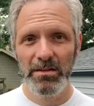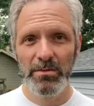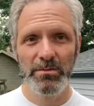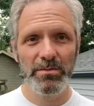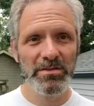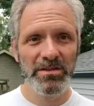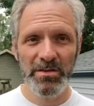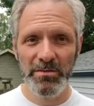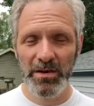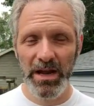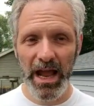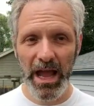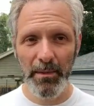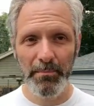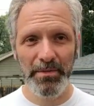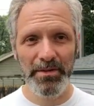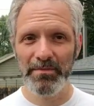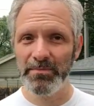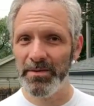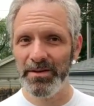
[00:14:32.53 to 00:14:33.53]
We'll see what
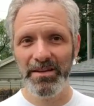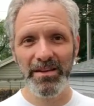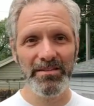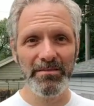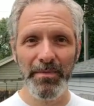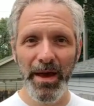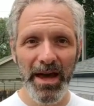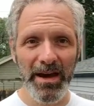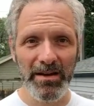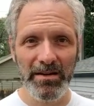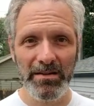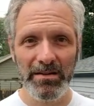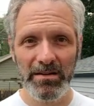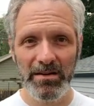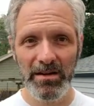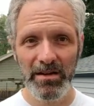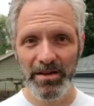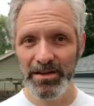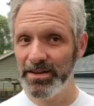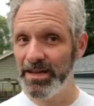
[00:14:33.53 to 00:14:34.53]
happens, but it doesn't matter.
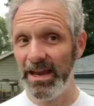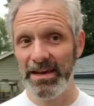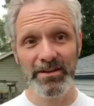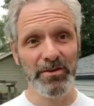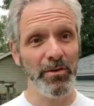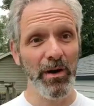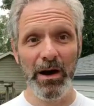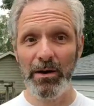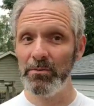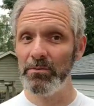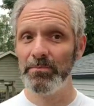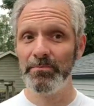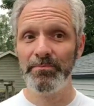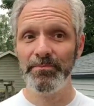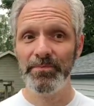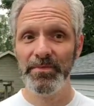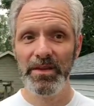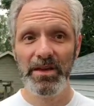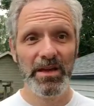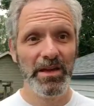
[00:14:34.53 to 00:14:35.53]
You got to go out.
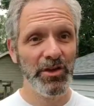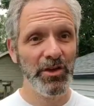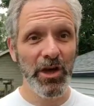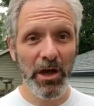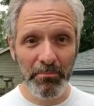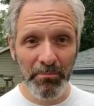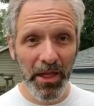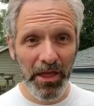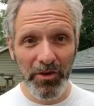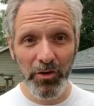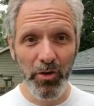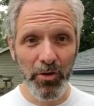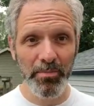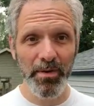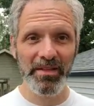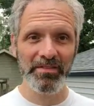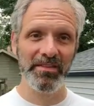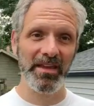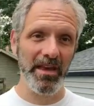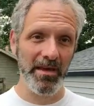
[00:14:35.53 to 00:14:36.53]
You got to play your
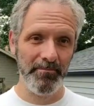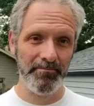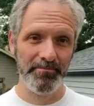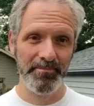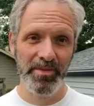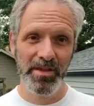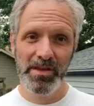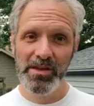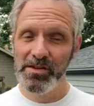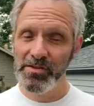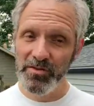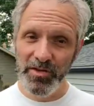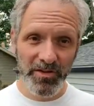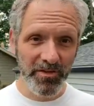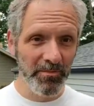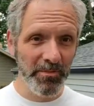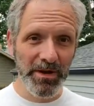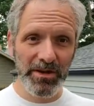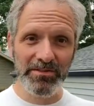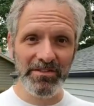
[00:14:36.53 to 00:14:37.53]
best game.
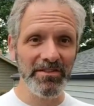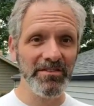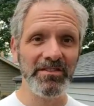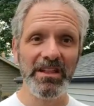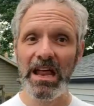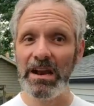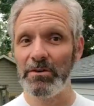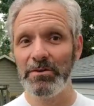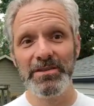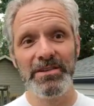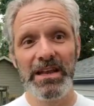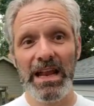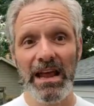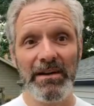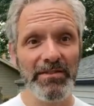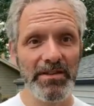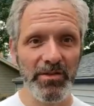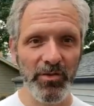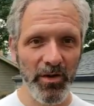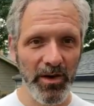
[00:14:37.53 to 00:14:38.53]
Khris Middleton's not always going to
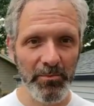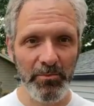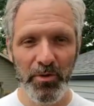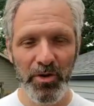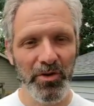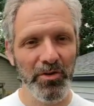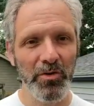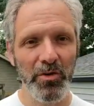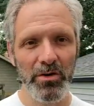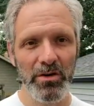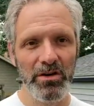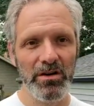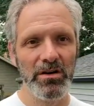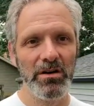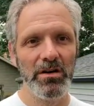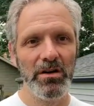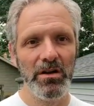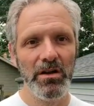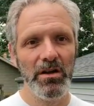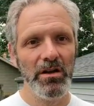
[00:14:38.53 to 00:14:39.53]
have a 20-point quarter.
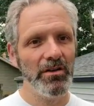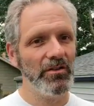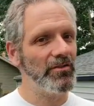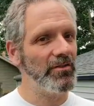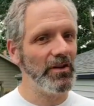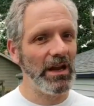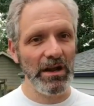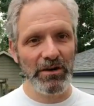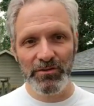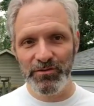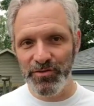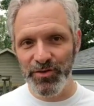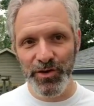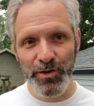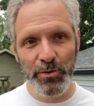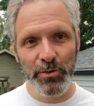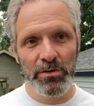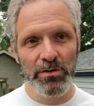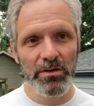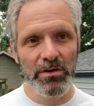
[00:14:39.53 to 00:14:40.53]
So now
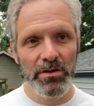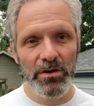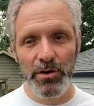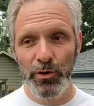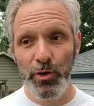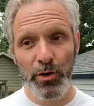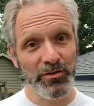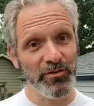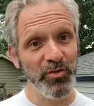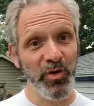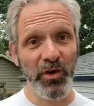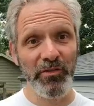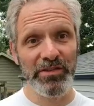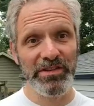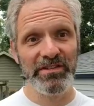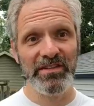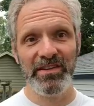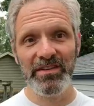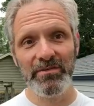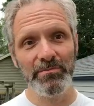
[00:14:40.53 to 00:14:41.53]
Drew, who had 12
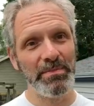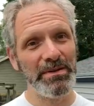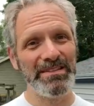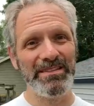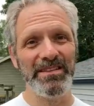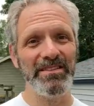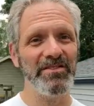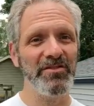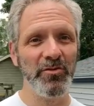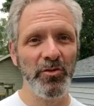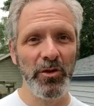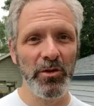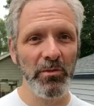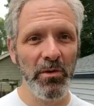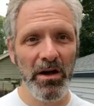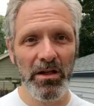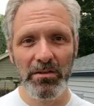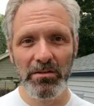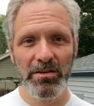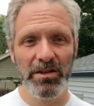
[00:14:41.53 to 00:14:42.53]
assists but didn't score
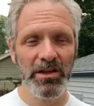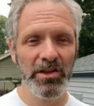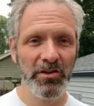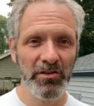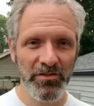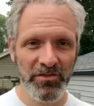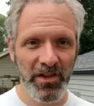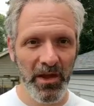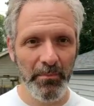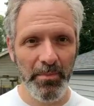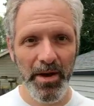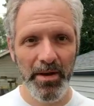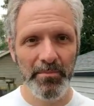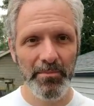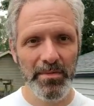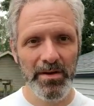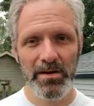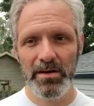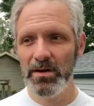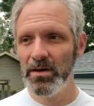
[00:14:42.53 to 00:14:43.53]
well, he'll step up.
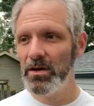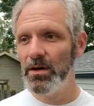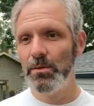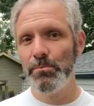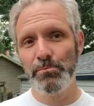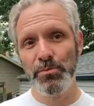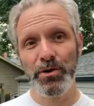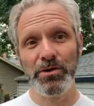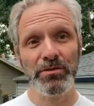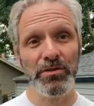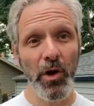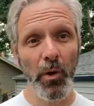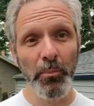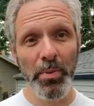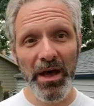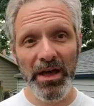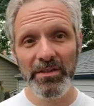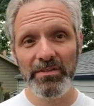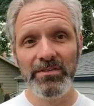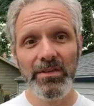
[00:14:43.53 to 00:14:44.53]
Brook
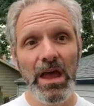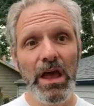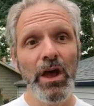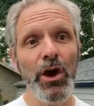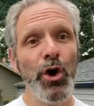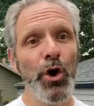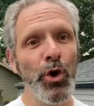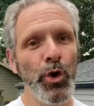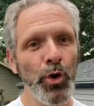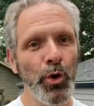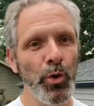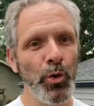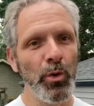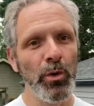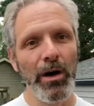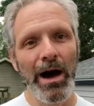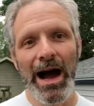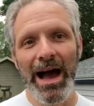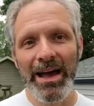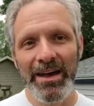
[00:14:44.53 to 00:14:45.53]
Lopez,
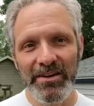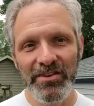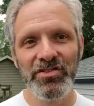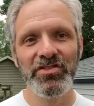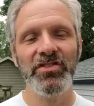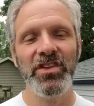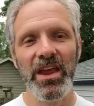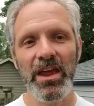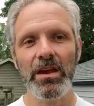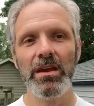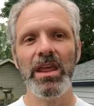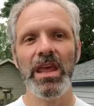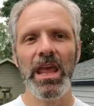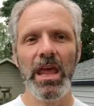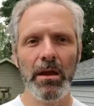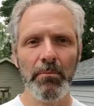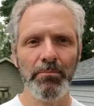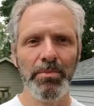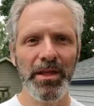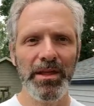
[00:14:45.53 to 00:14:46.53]
who I understand
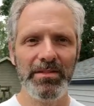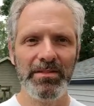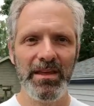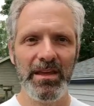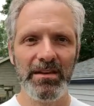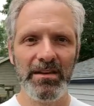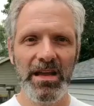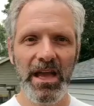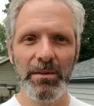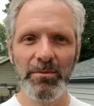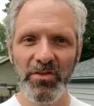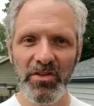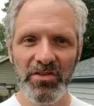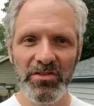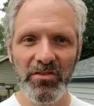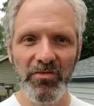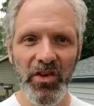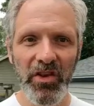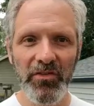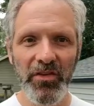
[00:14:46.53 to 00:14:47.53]
can't play at the end of games because
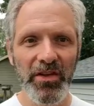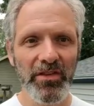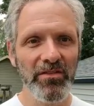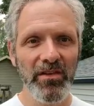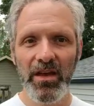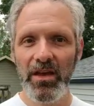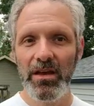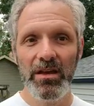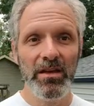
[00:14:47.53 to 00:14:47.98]
of defense,